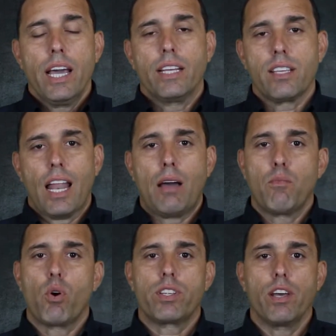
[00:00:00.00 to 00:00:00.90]
it's a
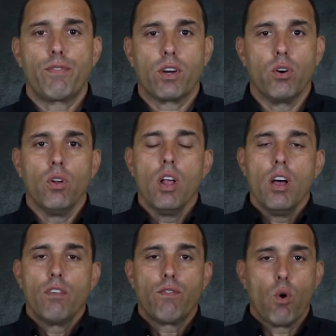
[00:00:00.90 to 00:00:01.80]
lot more difficult
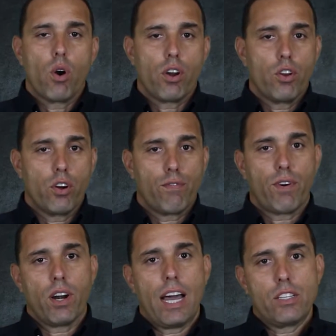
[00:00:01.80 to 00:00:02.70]
for your
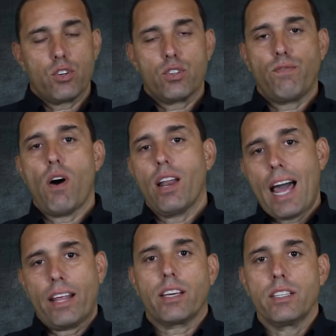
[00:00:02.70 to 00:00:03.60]
fertilizer to fall
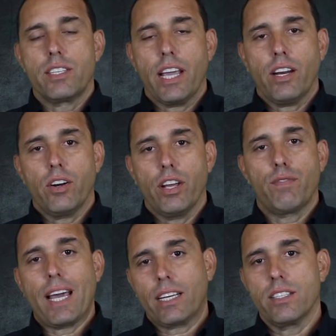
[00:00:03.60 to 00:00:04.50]
out of the container
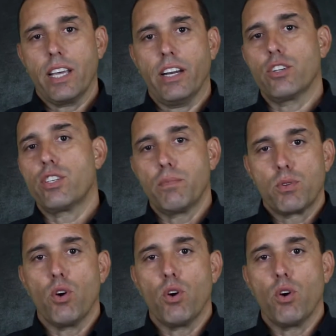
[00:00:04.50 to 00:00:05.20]
if that container tips